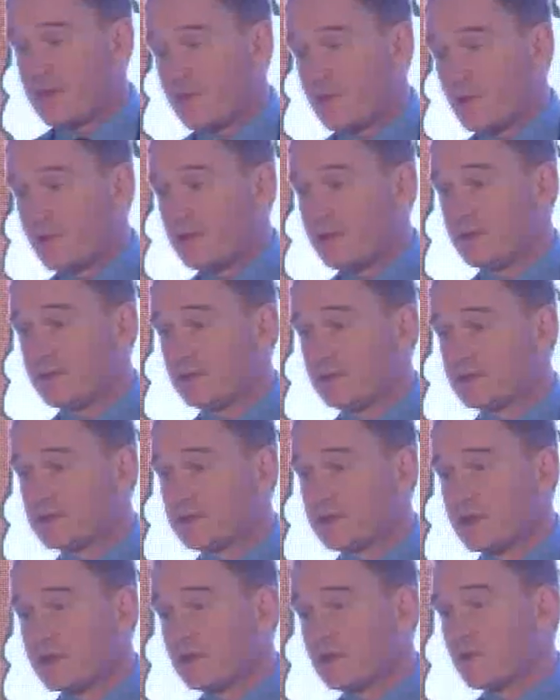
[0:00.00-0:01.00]
MOUs
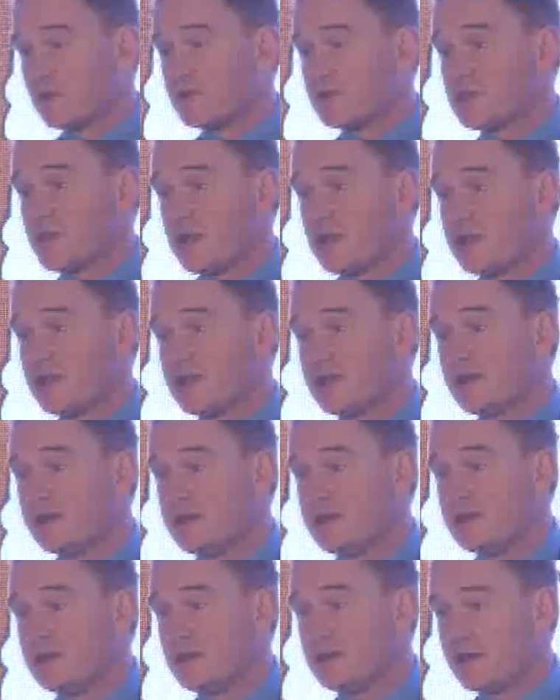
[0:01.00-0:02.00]
with China and
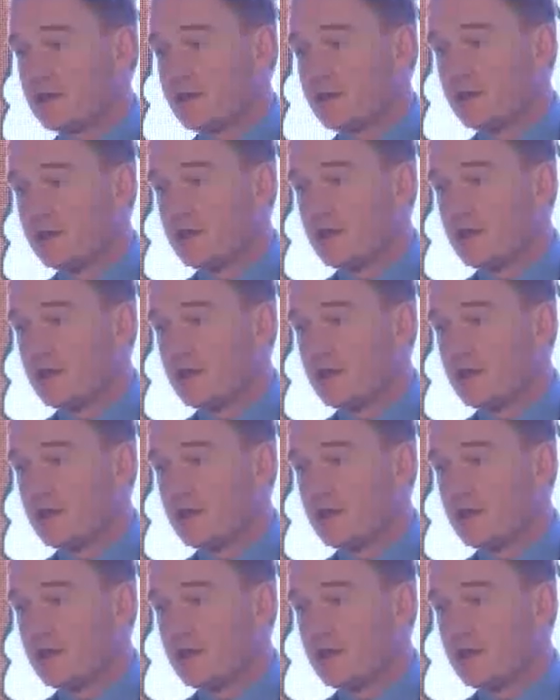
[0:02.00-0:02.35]
India.